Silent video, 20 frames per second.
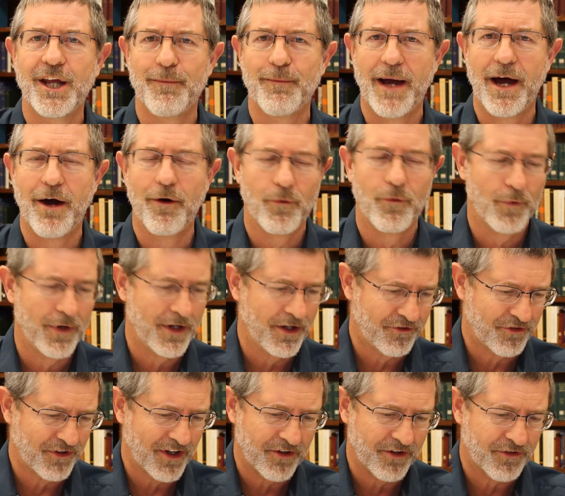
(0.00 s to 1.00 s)
about when it
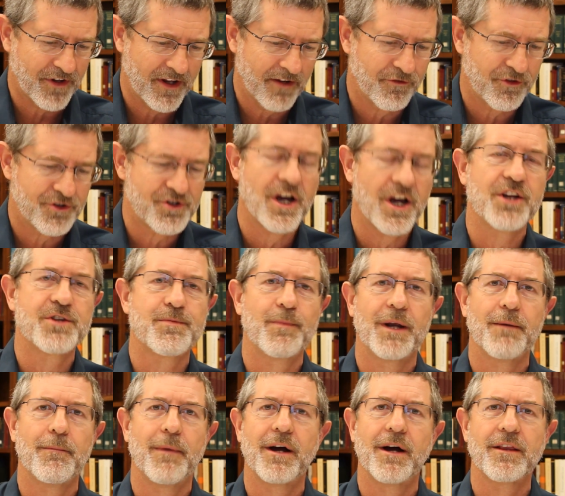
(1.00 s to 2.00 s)
says gives
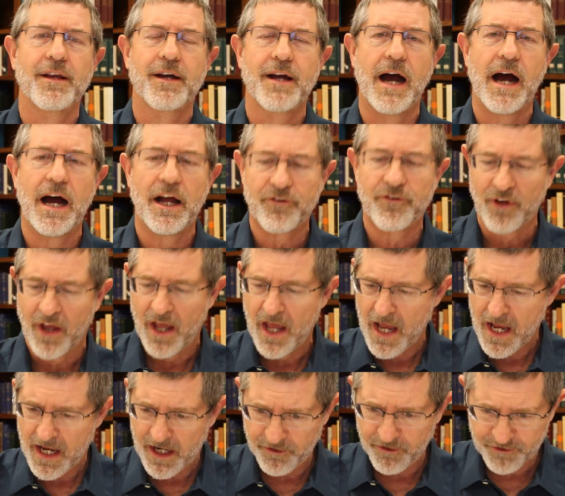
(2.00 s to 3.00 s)
judgment among the gods?
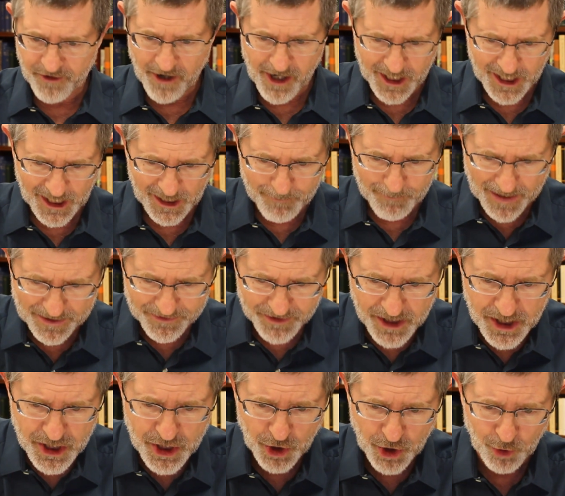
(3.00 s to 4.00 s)
He's talking about the
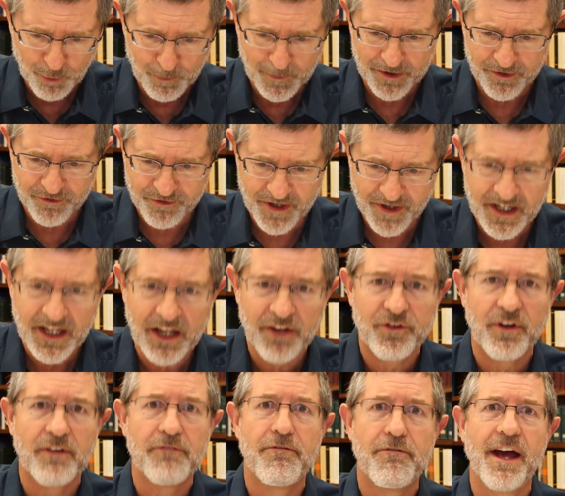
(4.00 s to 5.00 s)
humans that
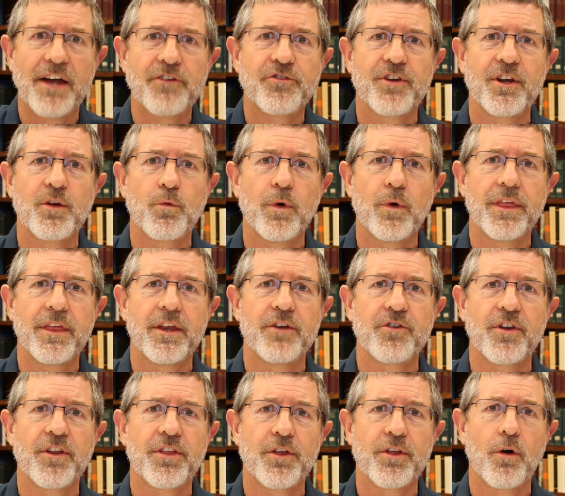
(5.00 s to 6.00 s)
he's invested with his
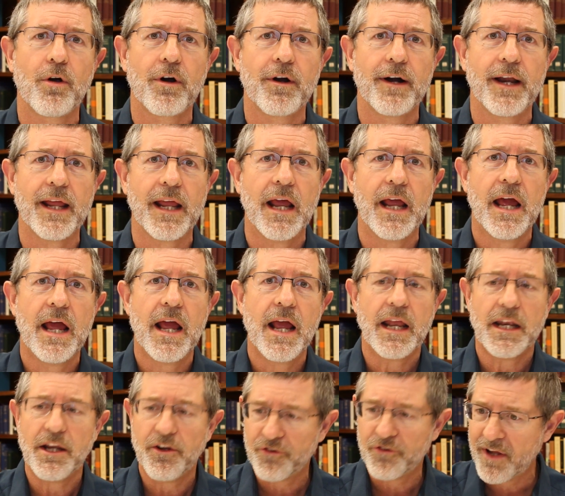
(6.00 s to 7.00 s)
authority,
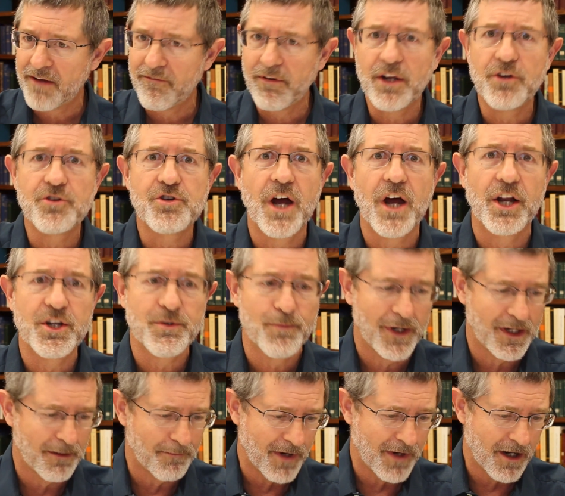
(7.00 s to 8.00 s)
and he's giving
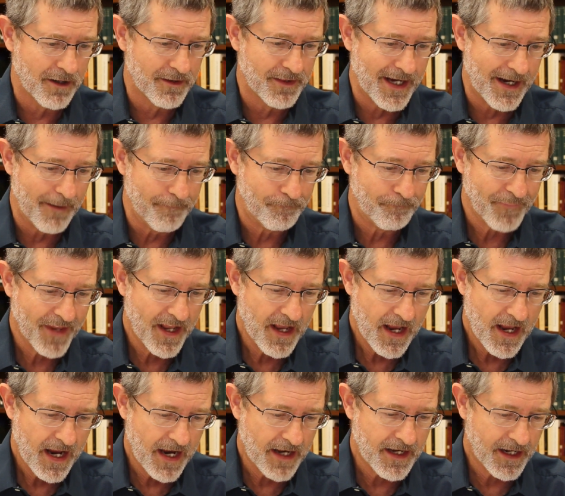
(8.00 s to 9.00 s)
judgment among them.
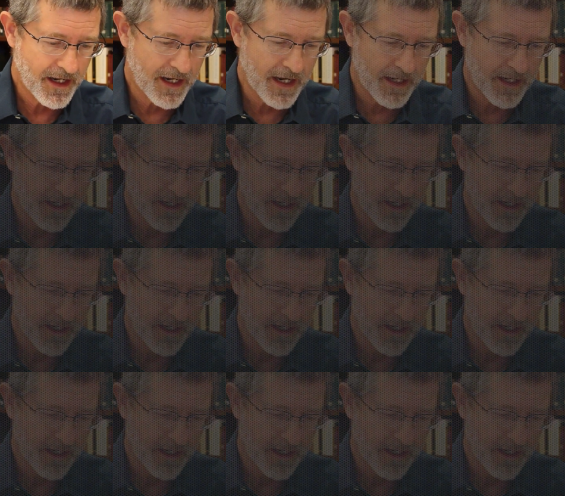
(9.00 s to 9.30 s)
And he, and